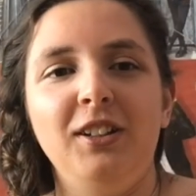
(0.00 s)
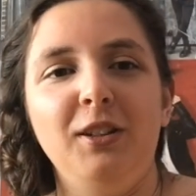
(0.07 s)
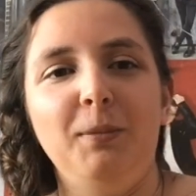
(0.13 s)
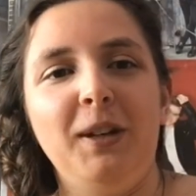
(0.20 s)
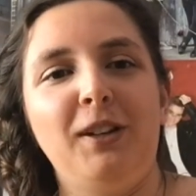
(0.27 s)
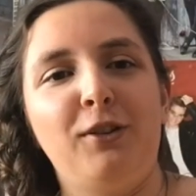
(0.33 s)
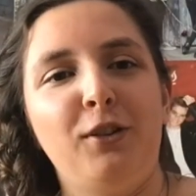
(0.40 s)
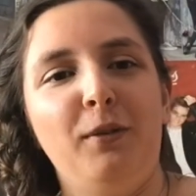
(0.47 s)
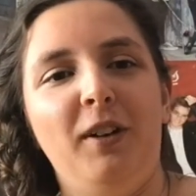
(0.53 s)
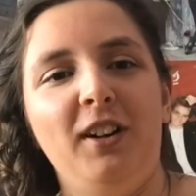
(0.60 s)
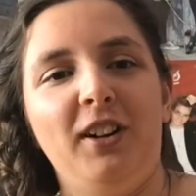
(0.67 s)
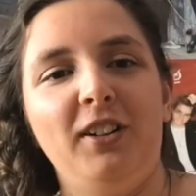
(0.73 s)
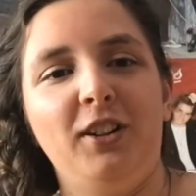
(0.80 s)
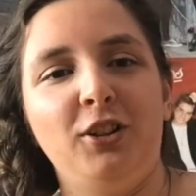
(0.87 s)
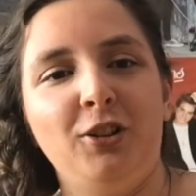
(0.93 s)
You meet
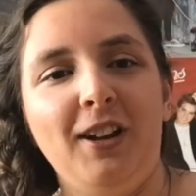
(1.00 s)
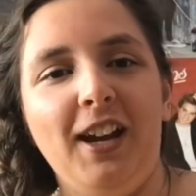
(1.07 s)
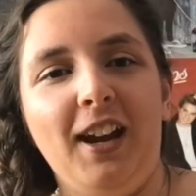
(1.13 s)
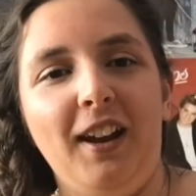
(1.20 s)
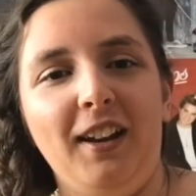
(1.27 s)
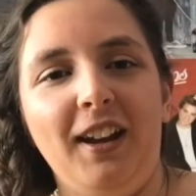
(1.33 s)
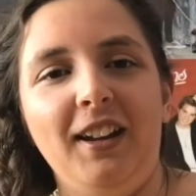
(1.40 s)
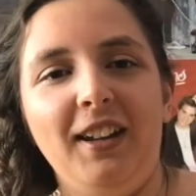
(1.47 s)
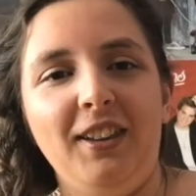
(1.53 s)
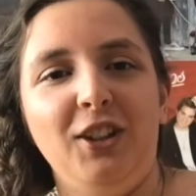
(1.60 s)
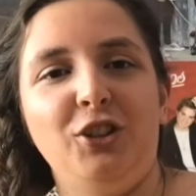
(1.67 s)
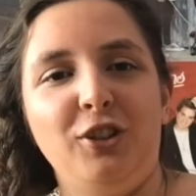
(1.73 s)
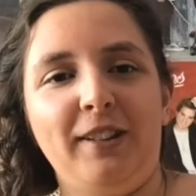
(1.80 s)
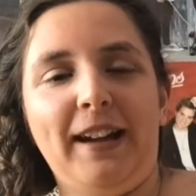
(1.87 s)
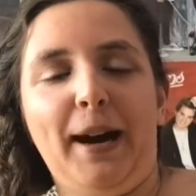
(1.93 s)
someone on a train and then
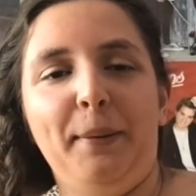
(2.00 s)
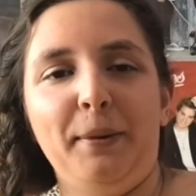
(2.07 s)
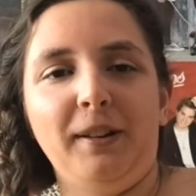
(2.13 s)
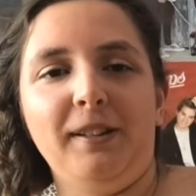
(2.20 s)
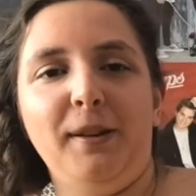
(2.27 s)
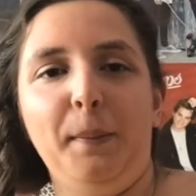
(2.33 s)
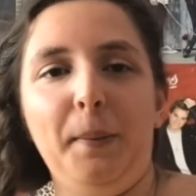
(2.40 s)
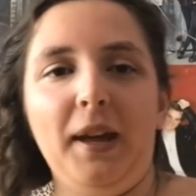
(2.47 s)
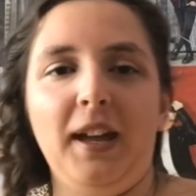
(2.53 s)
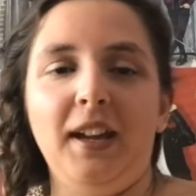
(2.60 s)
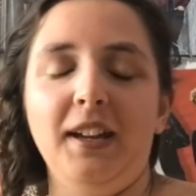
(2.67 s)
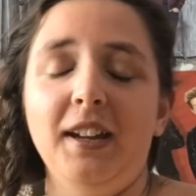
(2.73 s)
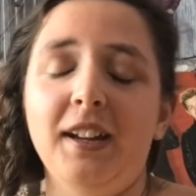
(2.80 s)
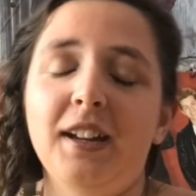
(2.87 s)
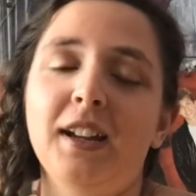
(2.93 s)
they just happen to
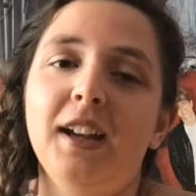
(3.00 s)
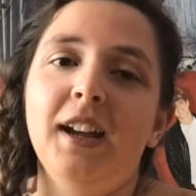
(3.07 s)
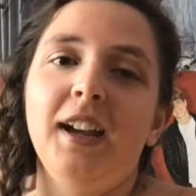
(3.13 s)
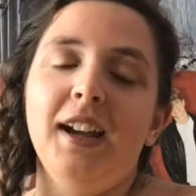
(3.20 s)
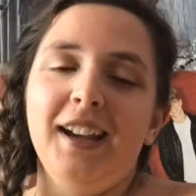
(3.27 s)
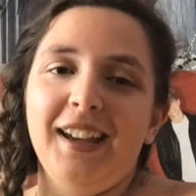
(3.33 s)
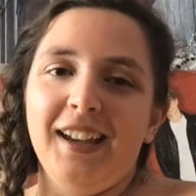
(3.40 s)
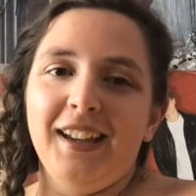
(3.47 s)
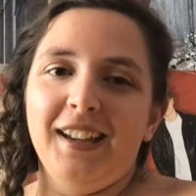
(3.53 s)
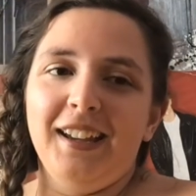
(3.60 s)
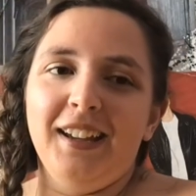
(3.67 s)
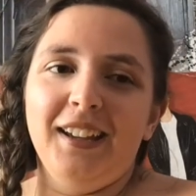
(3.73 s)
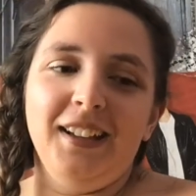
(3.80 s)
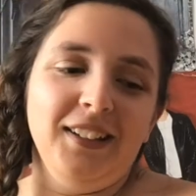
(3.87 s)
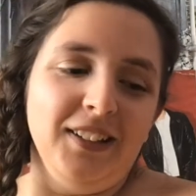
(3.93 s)
be
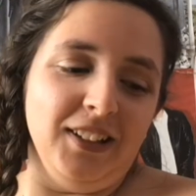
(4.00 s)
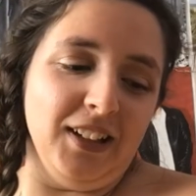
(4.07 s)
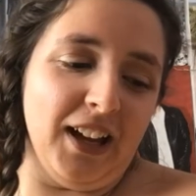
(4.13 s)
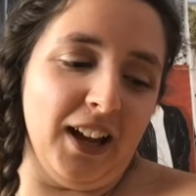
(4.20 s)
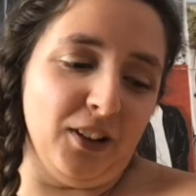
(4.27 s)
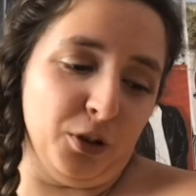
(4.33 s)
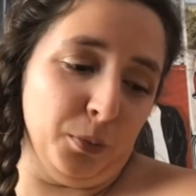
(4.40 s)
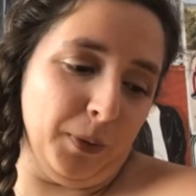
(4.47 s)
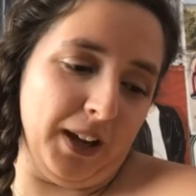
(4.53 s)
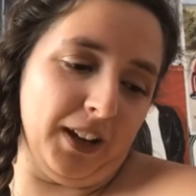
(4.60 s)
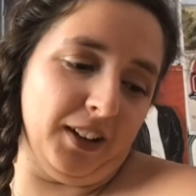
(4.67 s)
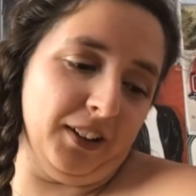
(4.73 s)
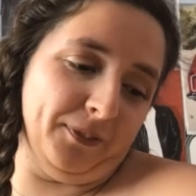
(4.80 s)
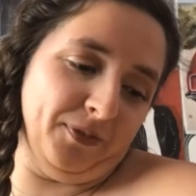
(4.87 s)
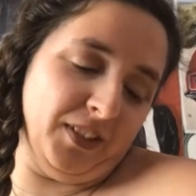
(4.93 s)
end up
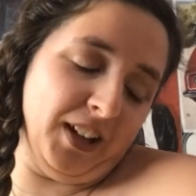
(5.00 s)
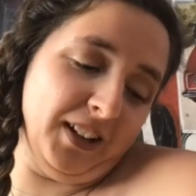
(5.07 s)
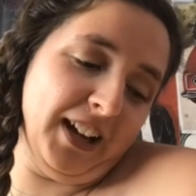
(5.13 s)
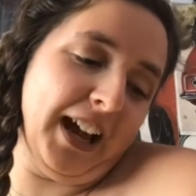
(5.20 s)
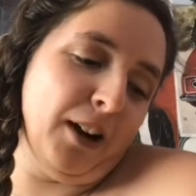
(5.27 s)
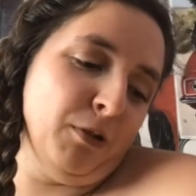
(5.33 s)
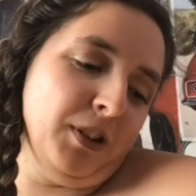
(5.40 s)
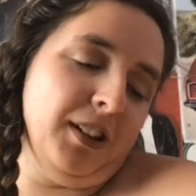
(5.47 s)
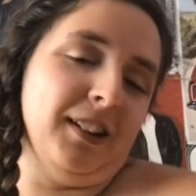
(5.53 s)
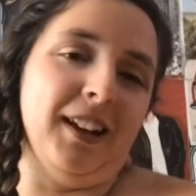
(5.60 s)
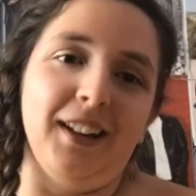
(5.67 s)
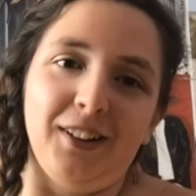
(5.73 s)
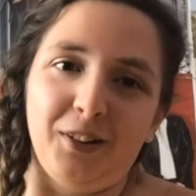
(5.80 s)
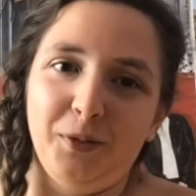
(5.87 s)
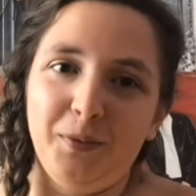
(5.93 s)
making, and how these
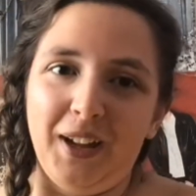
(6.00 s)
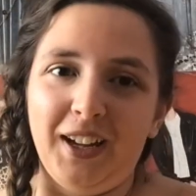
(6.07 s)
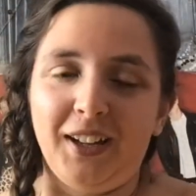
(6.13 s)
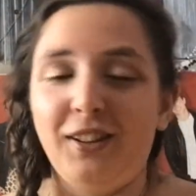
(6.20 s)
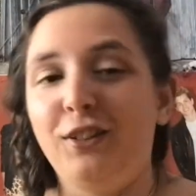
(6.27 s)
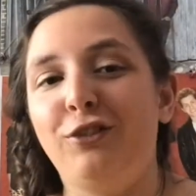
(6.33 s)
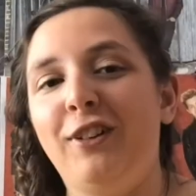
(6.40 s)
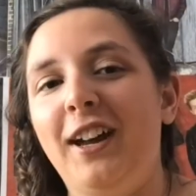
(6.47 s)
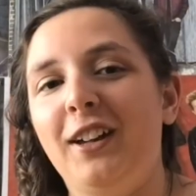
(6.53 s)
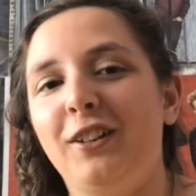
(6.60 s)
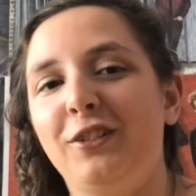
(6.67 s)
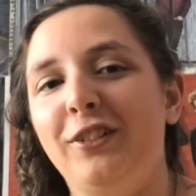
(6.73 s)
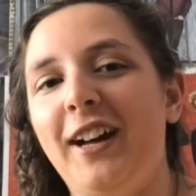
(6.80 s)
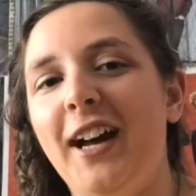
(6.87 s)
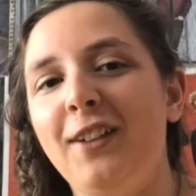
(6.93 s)
ended up making the
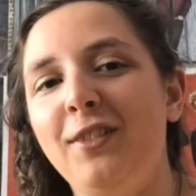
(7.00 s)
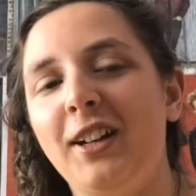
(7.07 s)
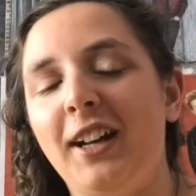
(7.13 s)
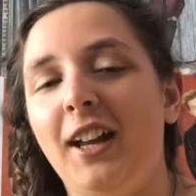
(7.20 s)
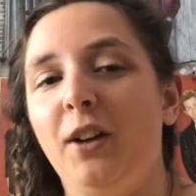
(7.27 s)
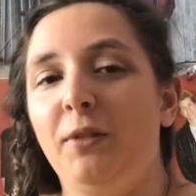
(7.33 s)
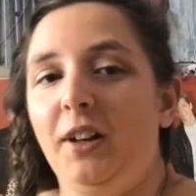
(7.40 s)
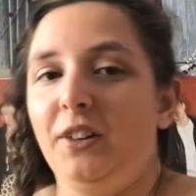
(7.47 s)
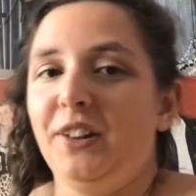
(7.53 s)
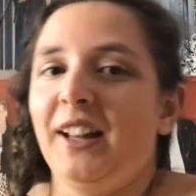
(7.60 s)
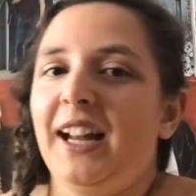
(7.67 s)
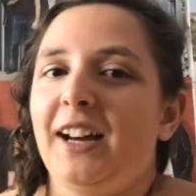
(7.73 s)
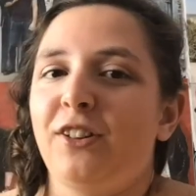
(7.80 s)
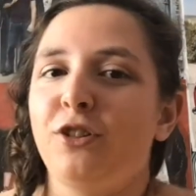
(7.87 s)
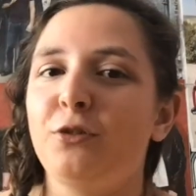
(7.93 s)
final five together, well,
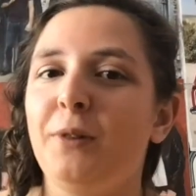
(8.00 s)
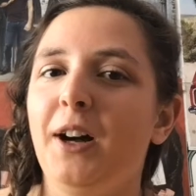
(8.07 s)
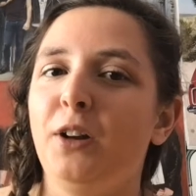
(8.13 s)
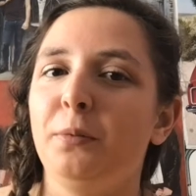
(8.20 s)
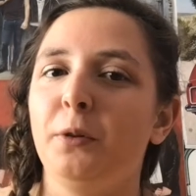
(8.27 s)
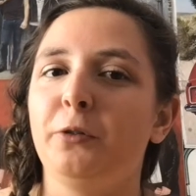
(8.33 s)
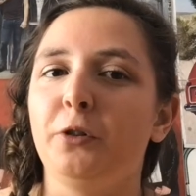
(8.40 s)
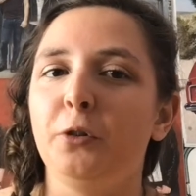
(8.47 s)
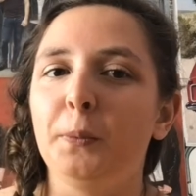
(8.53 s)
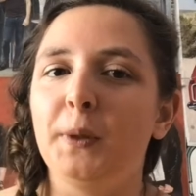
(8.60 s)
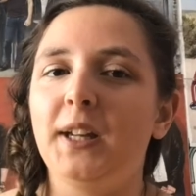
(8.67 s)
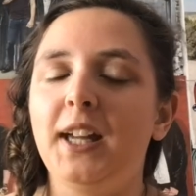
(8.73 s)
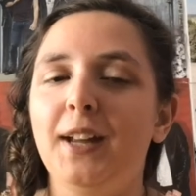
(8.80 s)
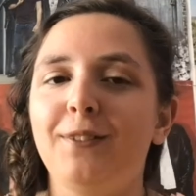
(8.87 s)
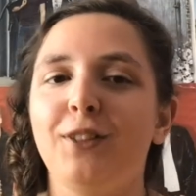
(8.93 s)
the last 12 before it
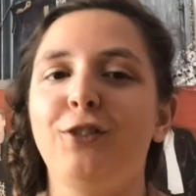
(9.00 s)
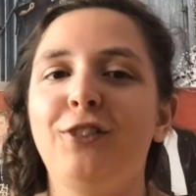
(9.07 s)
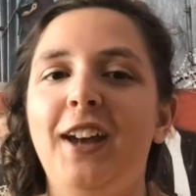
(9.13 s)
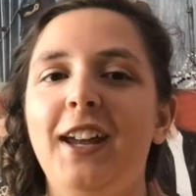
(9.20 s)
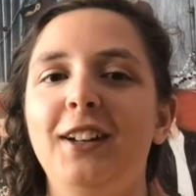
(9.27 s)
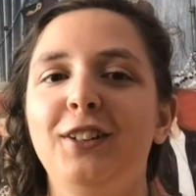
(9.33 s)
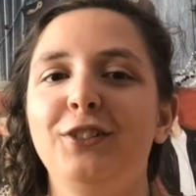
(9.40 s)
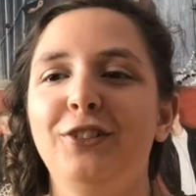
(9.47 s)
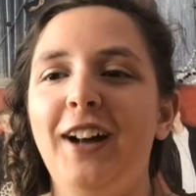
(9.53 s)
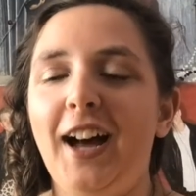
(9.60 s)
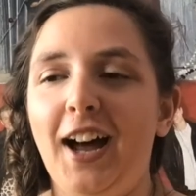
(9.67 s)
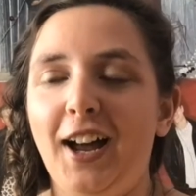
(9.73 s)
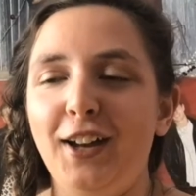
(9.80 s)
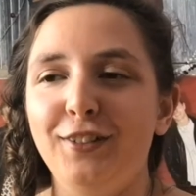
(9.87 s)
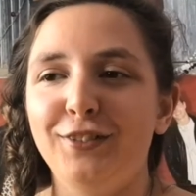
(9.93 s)
became the final
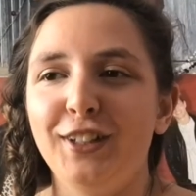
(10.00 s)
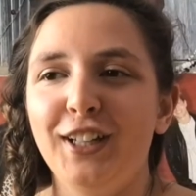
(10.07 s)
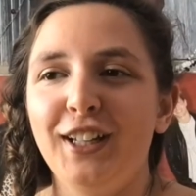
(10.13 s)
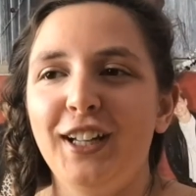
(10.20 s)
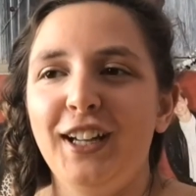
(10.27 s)
five.